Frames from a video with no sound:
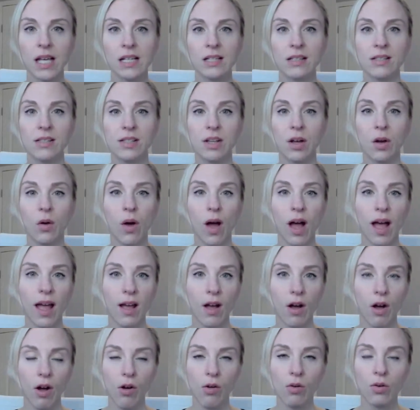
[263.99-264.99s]
So
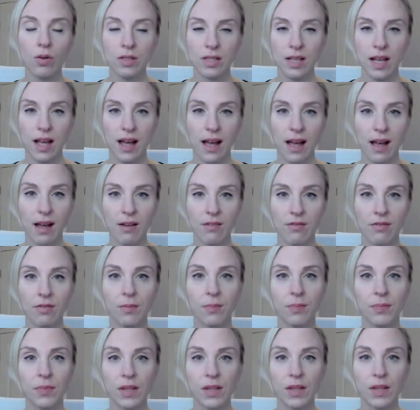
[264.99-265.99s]
I always
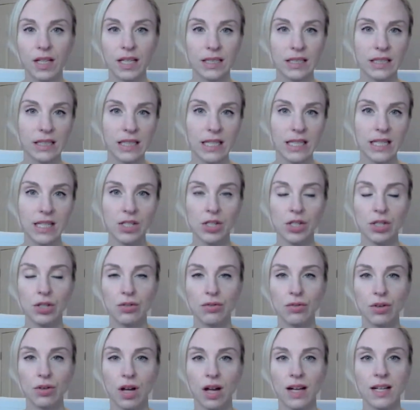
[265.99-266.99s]
have at least
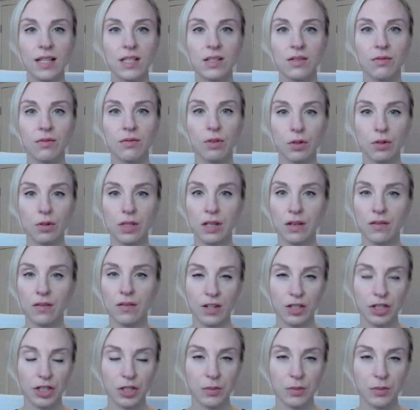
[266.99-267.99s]
two kinds of roasted
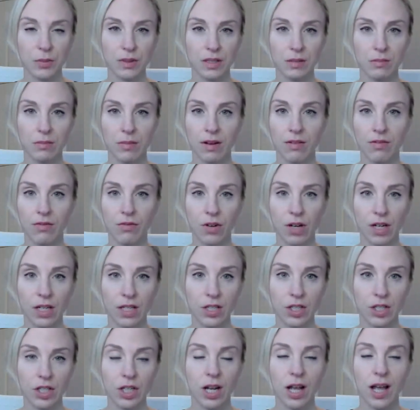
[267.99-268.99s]
vegetables in my
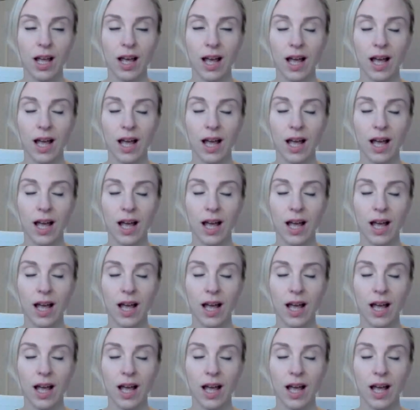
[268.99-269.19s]
fridge.